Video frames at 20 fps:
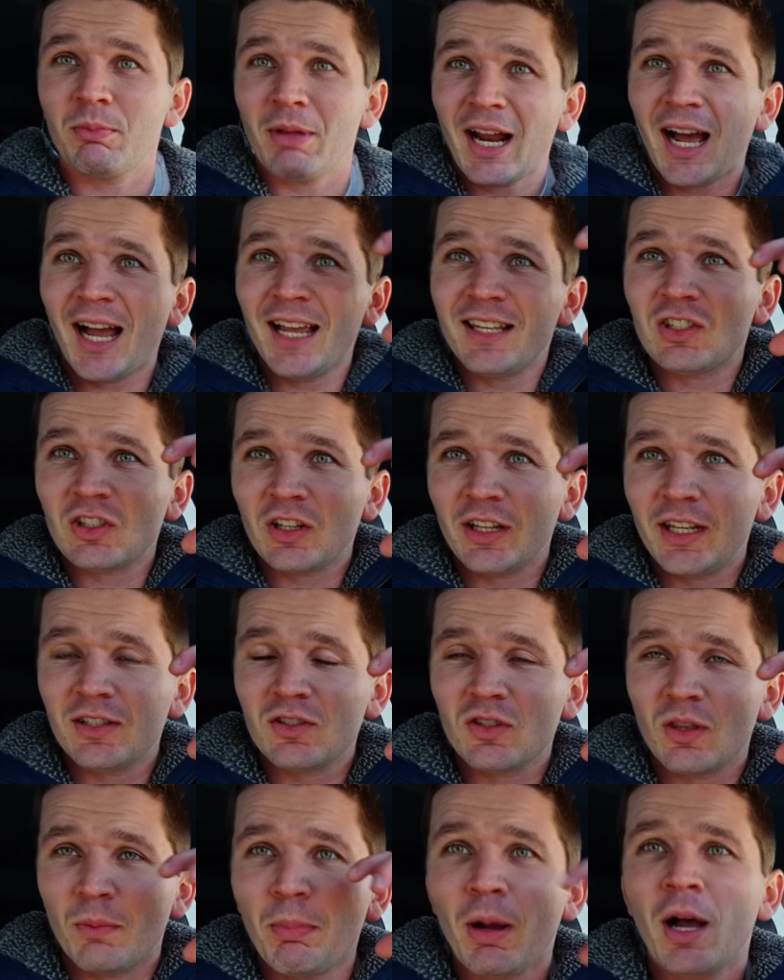It
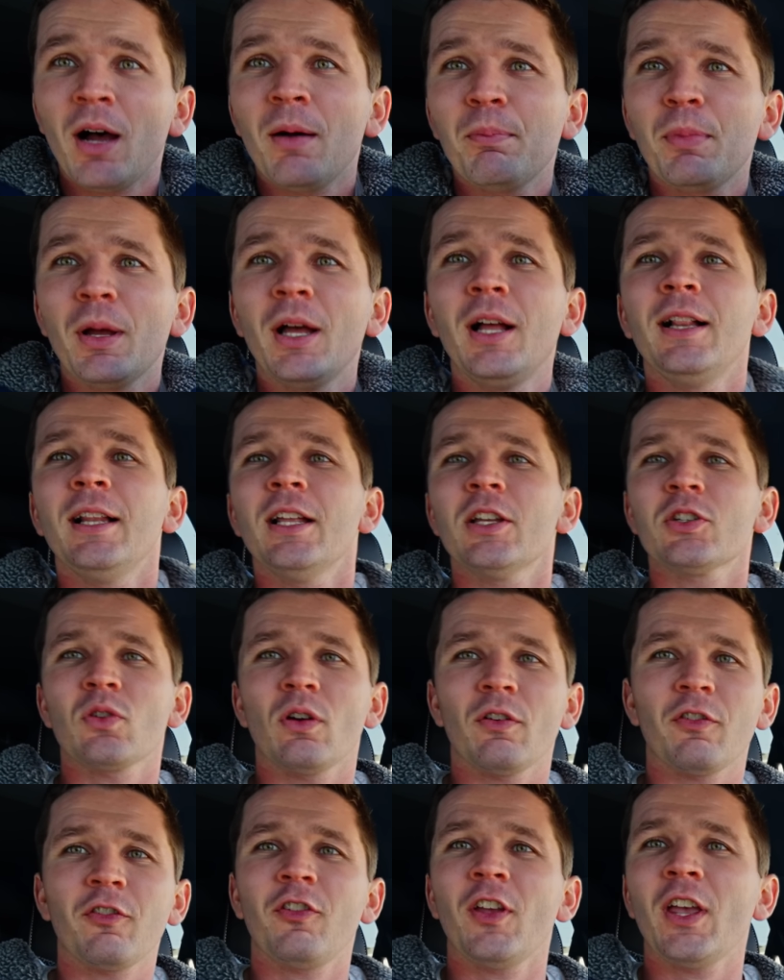isolates the pump, so
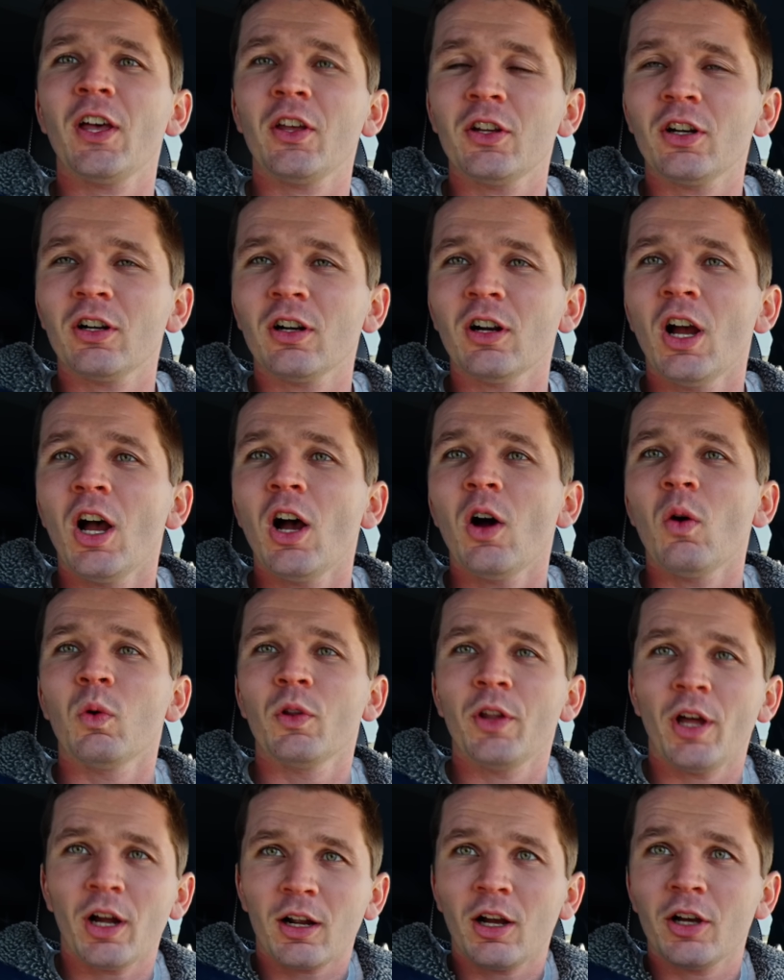a failure will
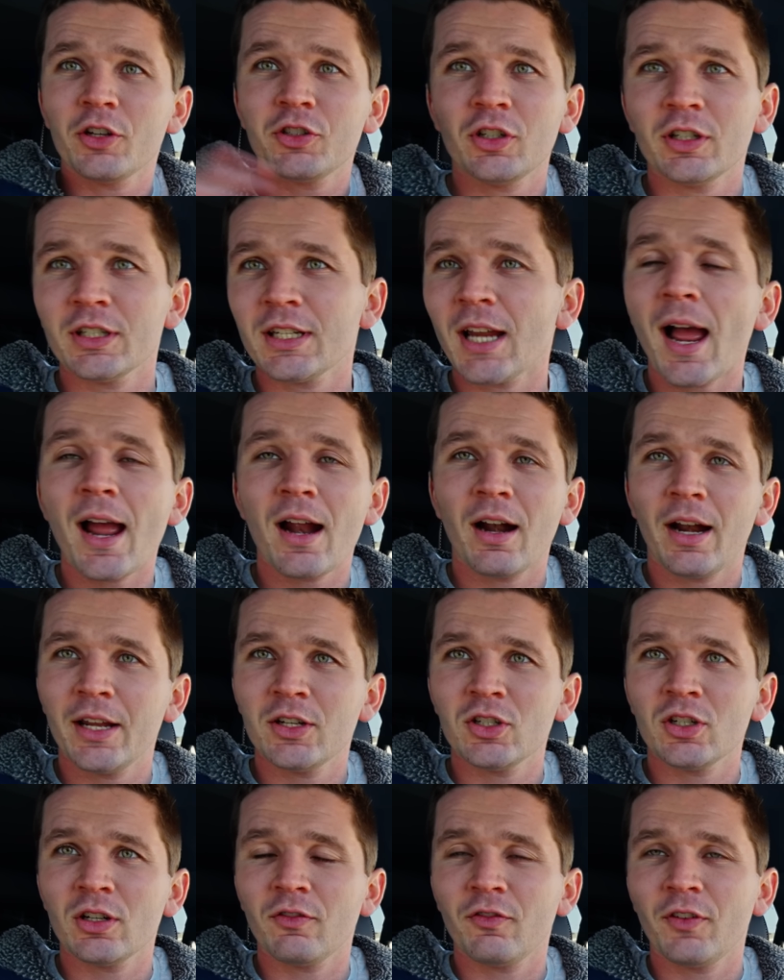not cause your entire
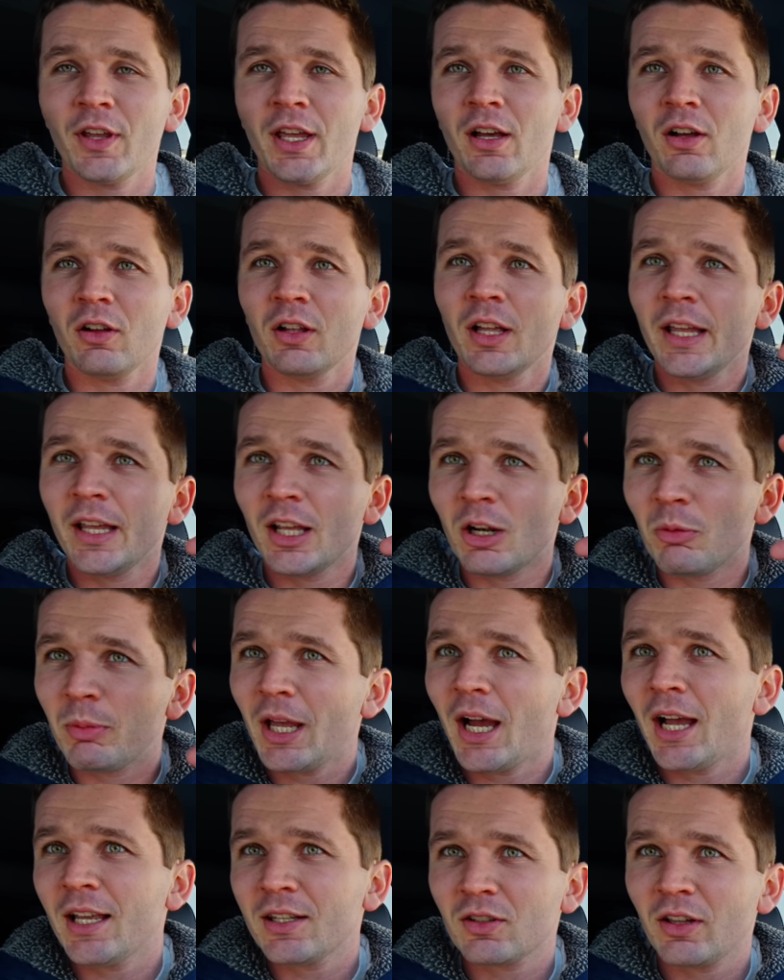engine to fail. It'll be
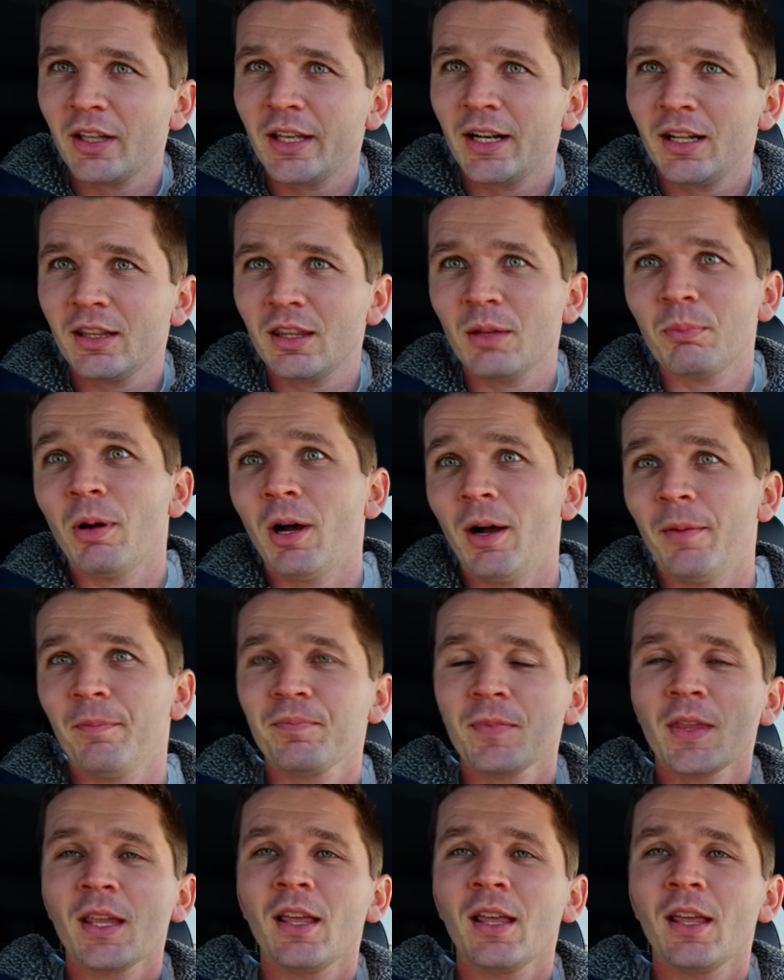isolated at the pump.